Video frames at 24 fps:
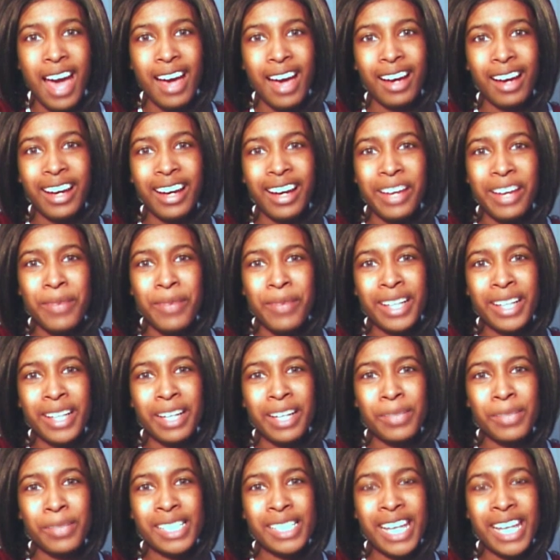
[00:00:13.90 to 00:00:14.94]
Hi, my
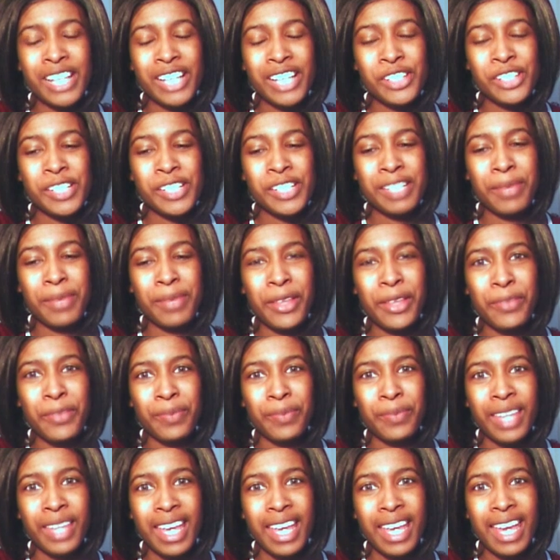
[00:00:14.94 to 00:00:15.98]
name is Cantry Smith,
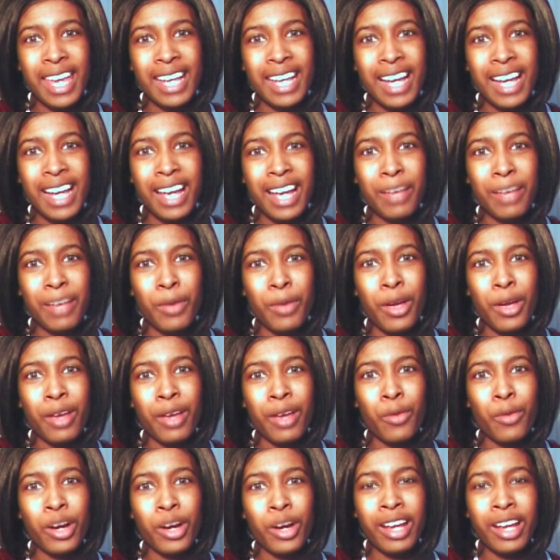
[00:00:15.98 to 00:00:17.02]
and I am a
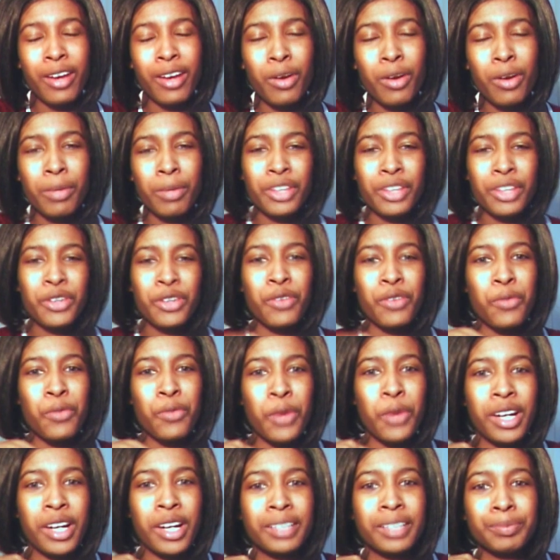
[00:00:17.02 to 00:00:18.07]
work-at-home mother of
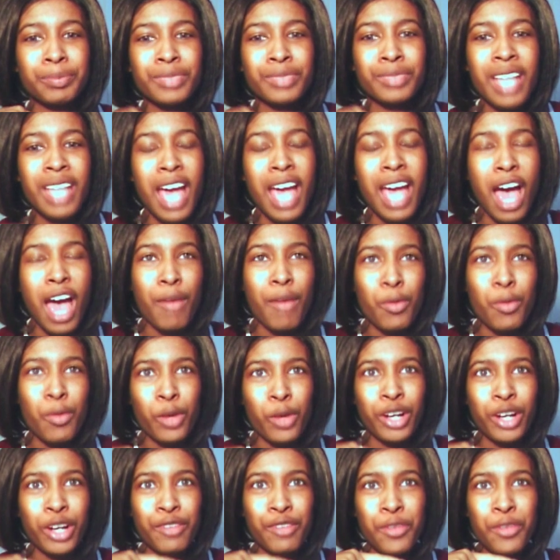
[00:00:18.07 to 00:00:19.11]
one. I've been
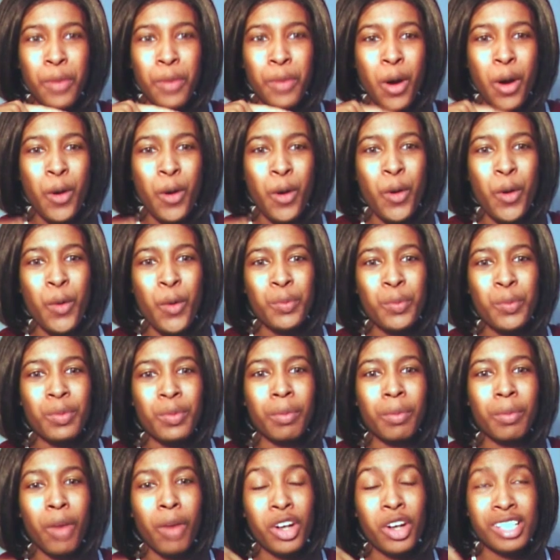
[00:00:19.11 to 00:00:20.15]
working from home
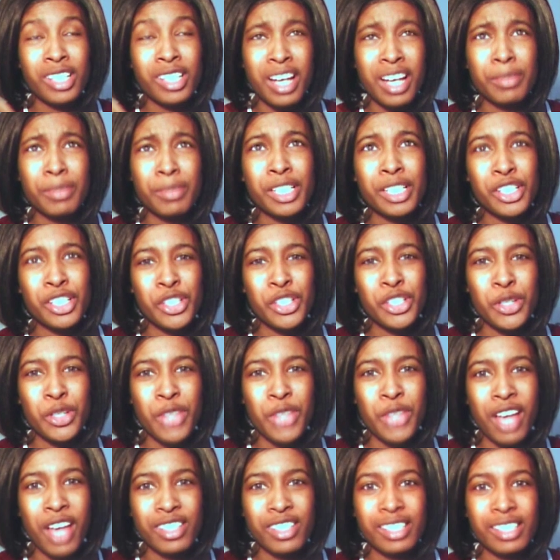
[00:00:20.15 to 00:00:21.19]
part-time since
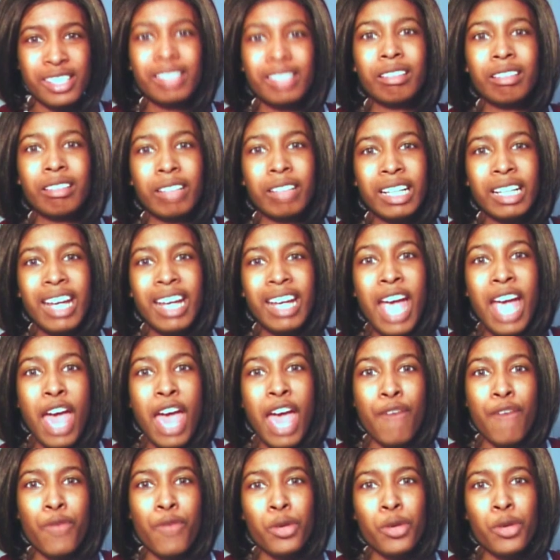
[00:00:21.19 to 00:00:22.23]
2003
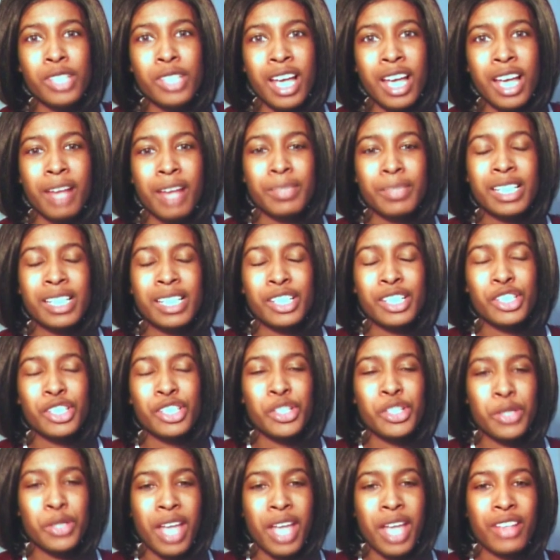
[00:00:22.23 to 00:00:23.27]
and full-time since
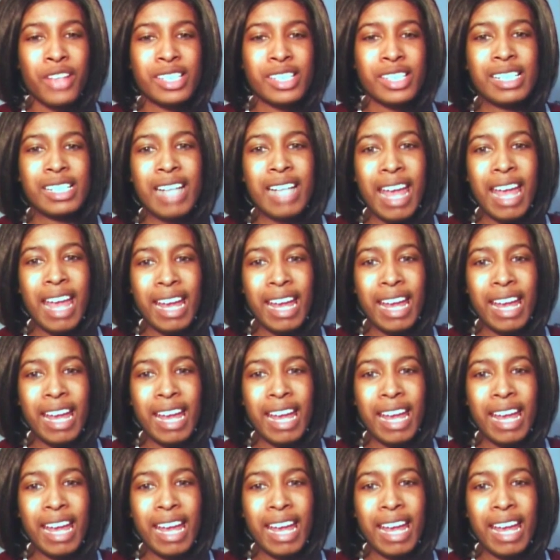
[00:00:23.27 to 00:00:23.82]
2008.